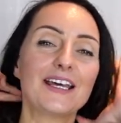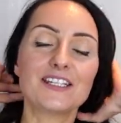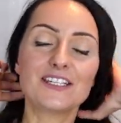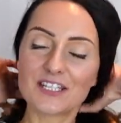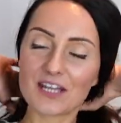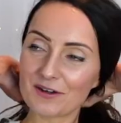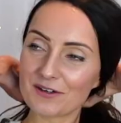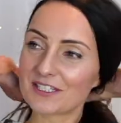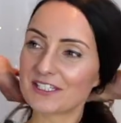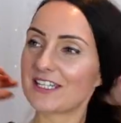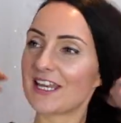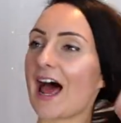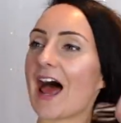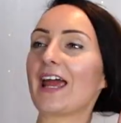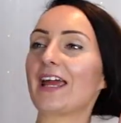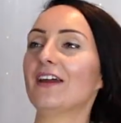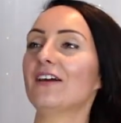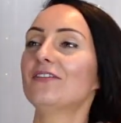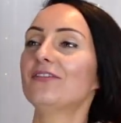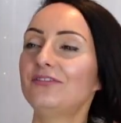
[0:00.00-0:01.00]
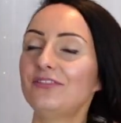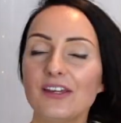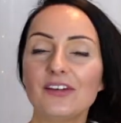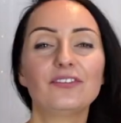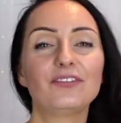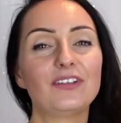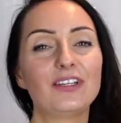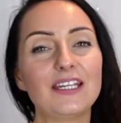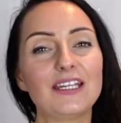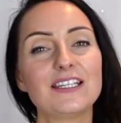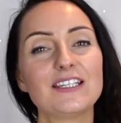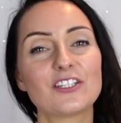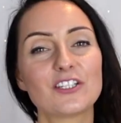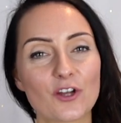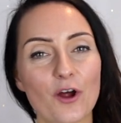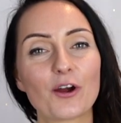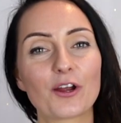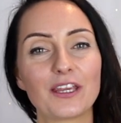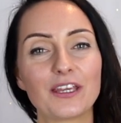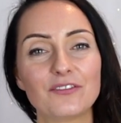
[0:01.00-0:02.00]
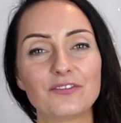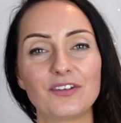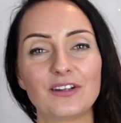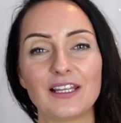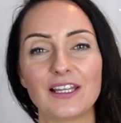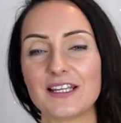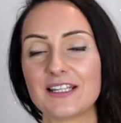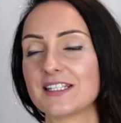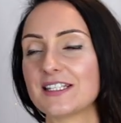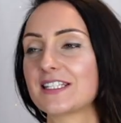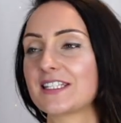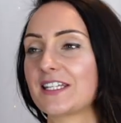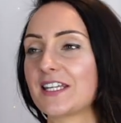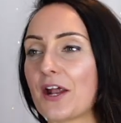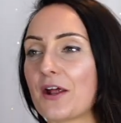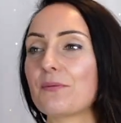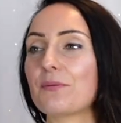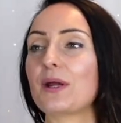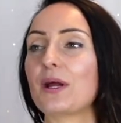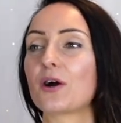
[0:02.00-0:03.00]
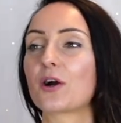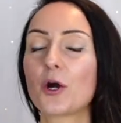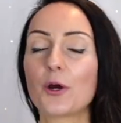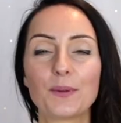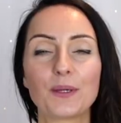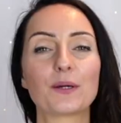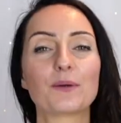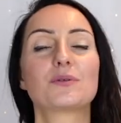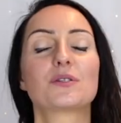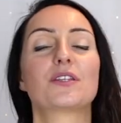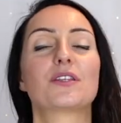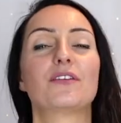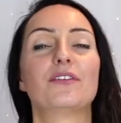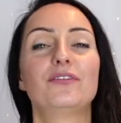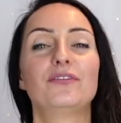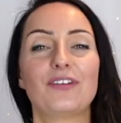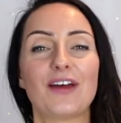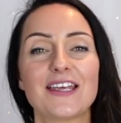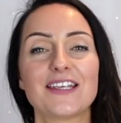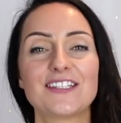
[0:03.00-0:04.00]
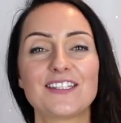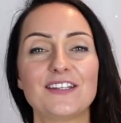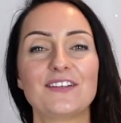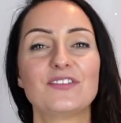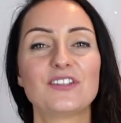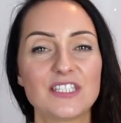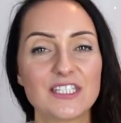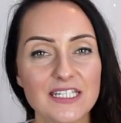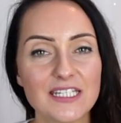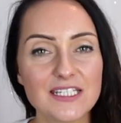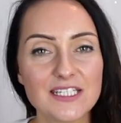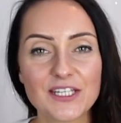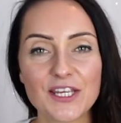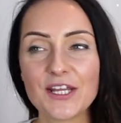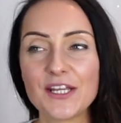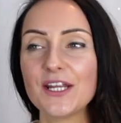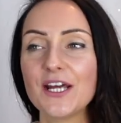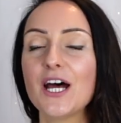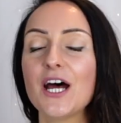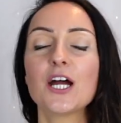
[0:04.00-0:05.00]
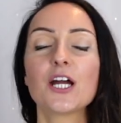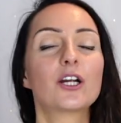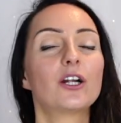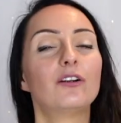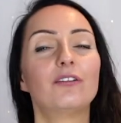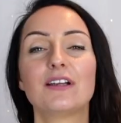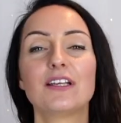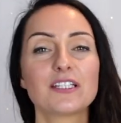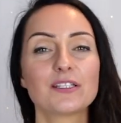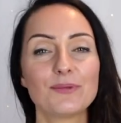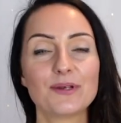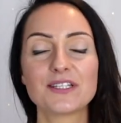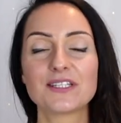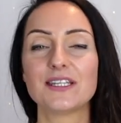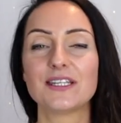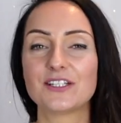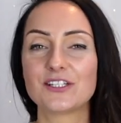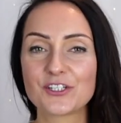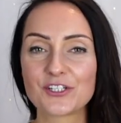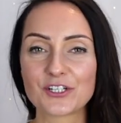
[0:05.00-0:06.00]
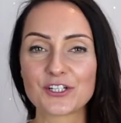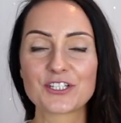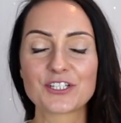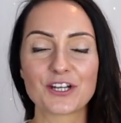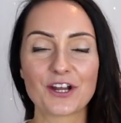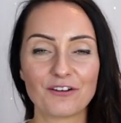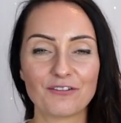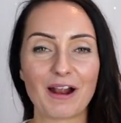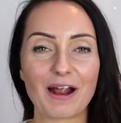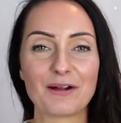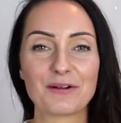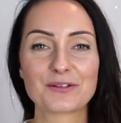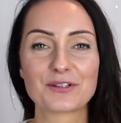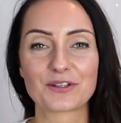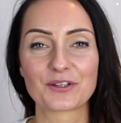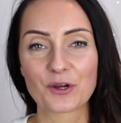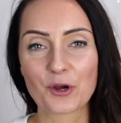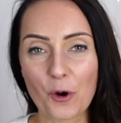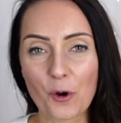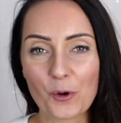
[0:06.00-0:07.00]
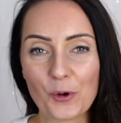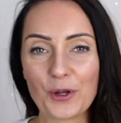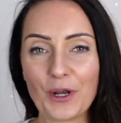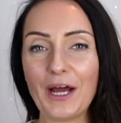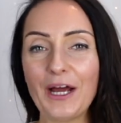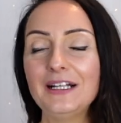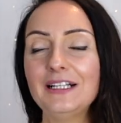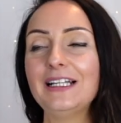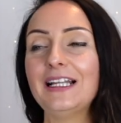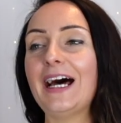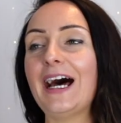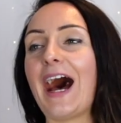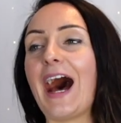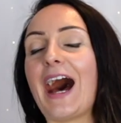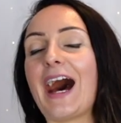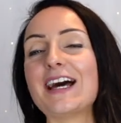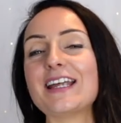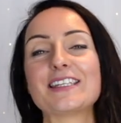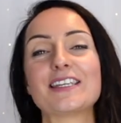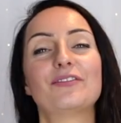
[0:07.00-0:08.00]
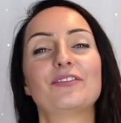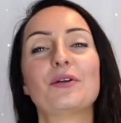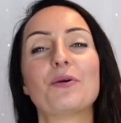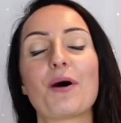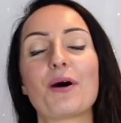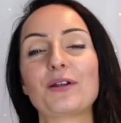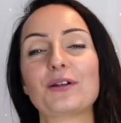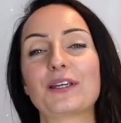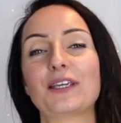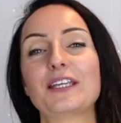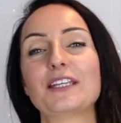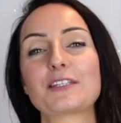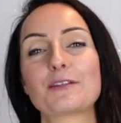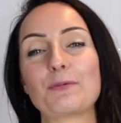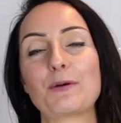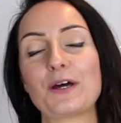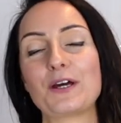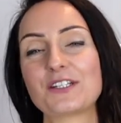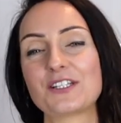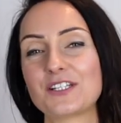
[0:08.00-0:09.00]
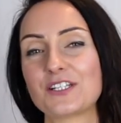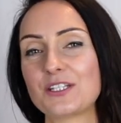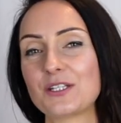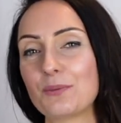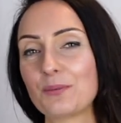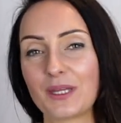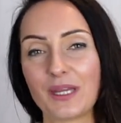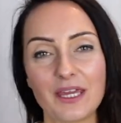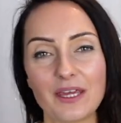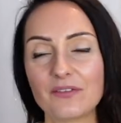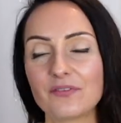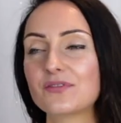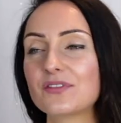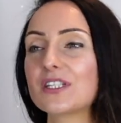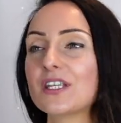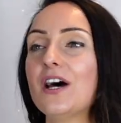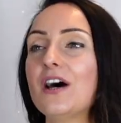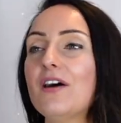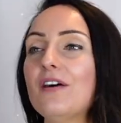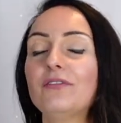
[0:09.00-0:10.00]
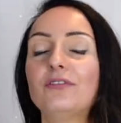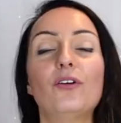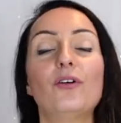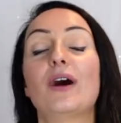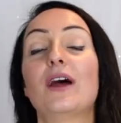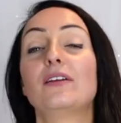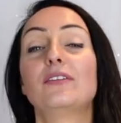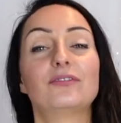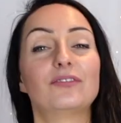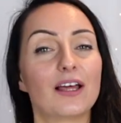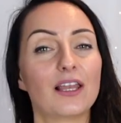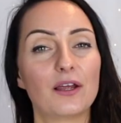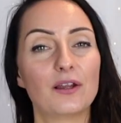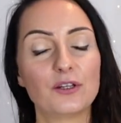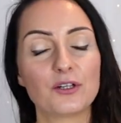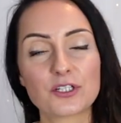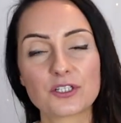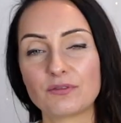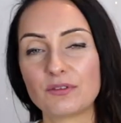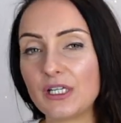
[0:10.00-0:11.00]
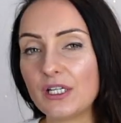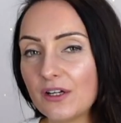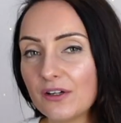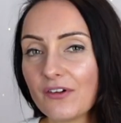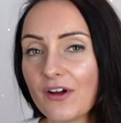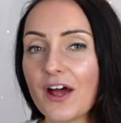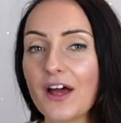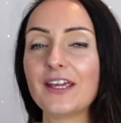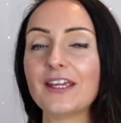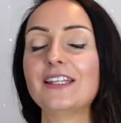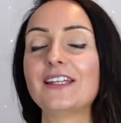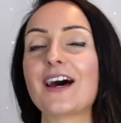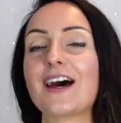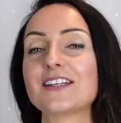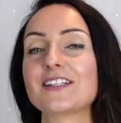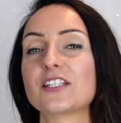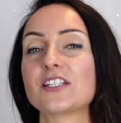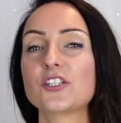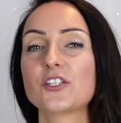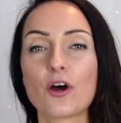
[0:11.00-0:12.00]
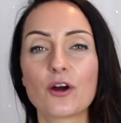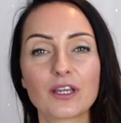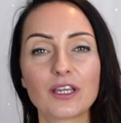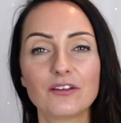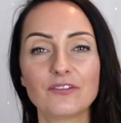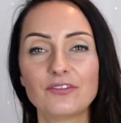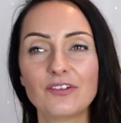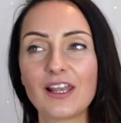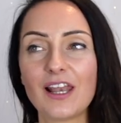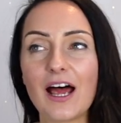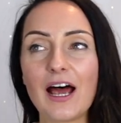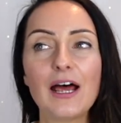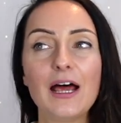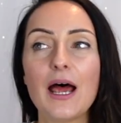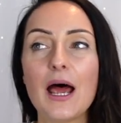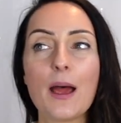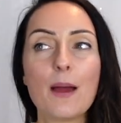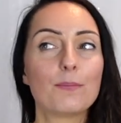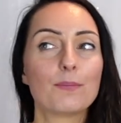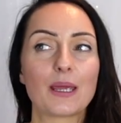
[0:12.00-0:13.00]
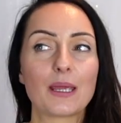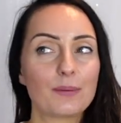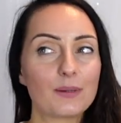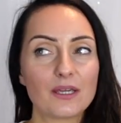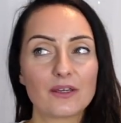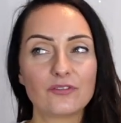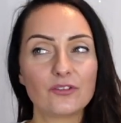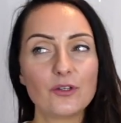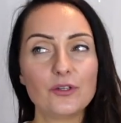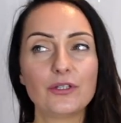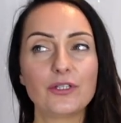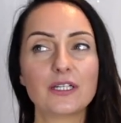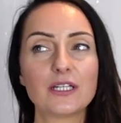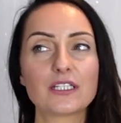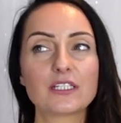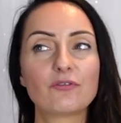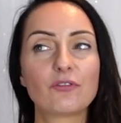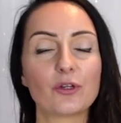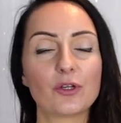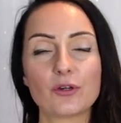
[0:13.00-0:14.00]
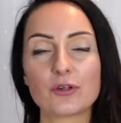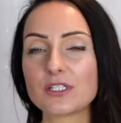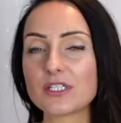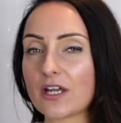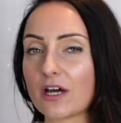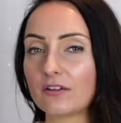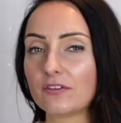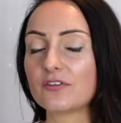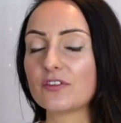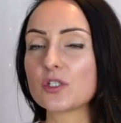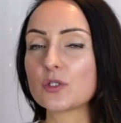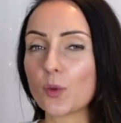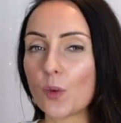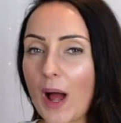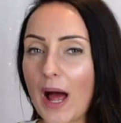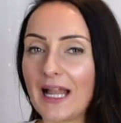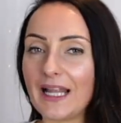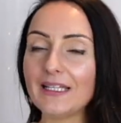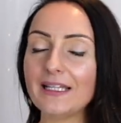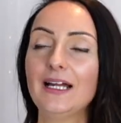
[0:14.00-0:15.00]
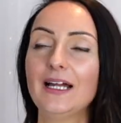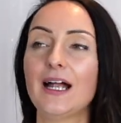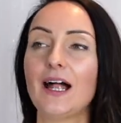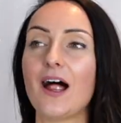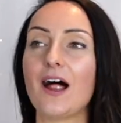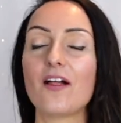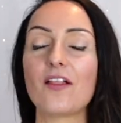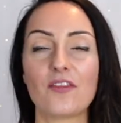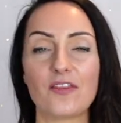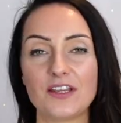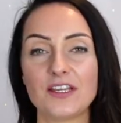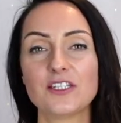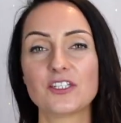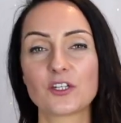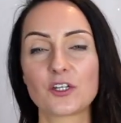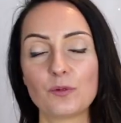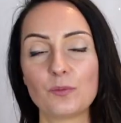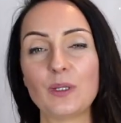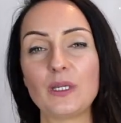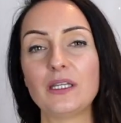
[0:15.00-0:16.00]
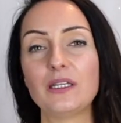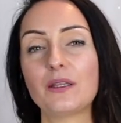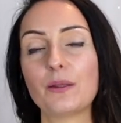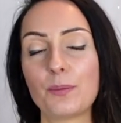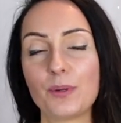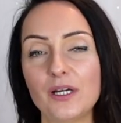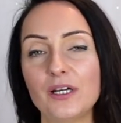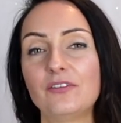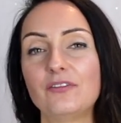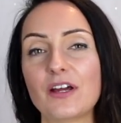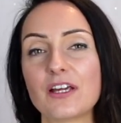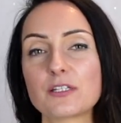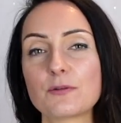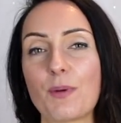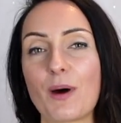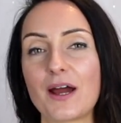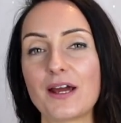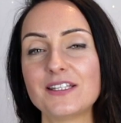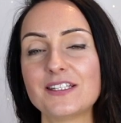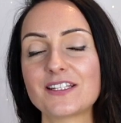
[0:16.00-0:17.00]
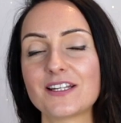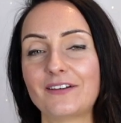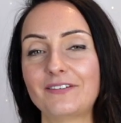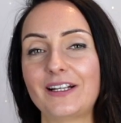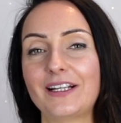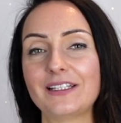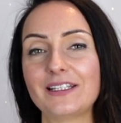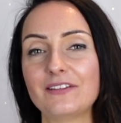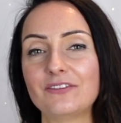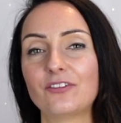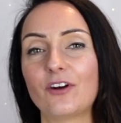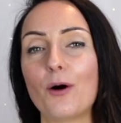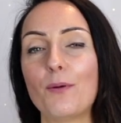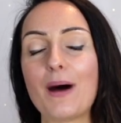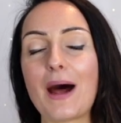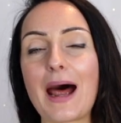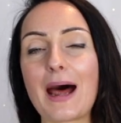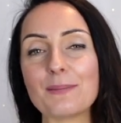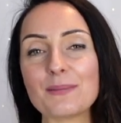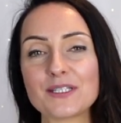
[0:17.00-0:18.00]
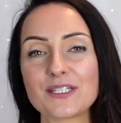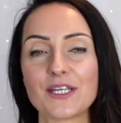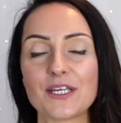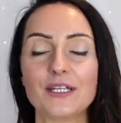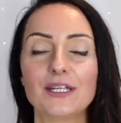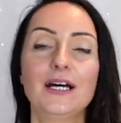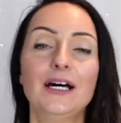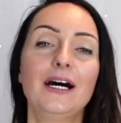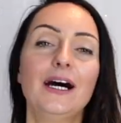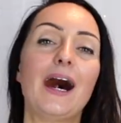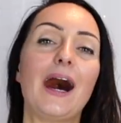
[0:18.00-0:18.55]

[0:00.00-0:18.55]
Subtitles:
So today, 15 stocking fillers. You know, we are coming up to the festive season. Christmas is just around the corner. And if you are looking to purchase some gifts for a fellow luxury lover, either as a stocking filler, maybe a few things for yourself as well, these could be the perfect buys directly from Amazon.